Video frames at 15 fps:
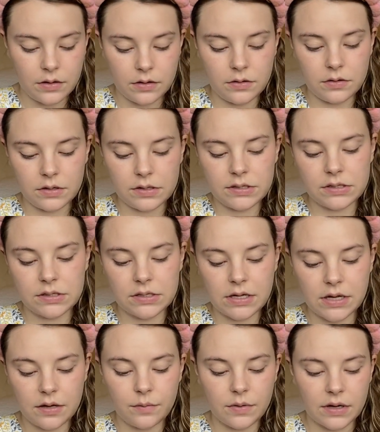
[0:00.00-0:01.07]
Just
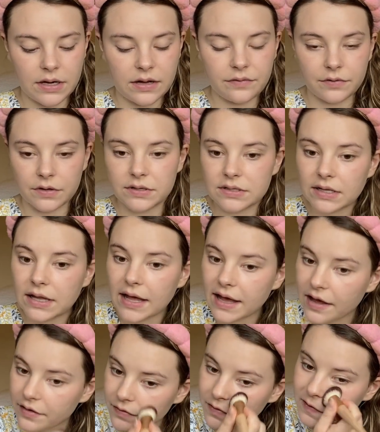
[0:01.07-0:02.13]
see whatever's
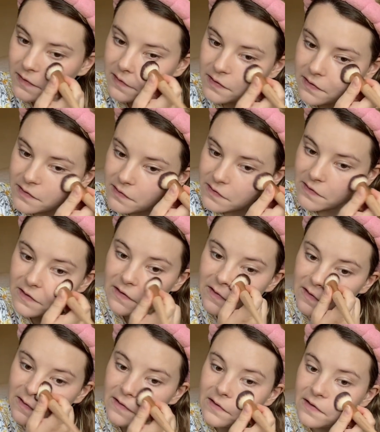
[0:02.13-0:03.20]
left and
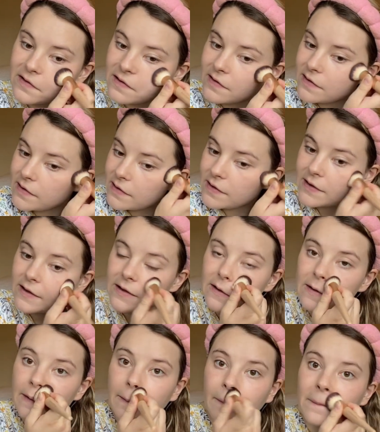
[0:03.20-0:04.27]
just
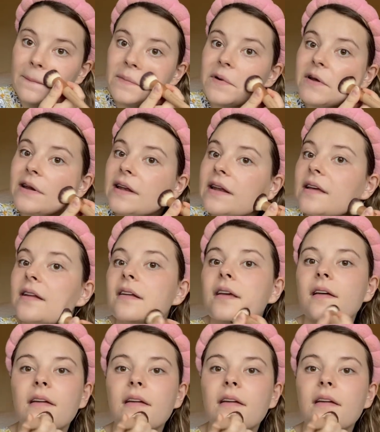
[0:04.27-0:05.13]
put it in.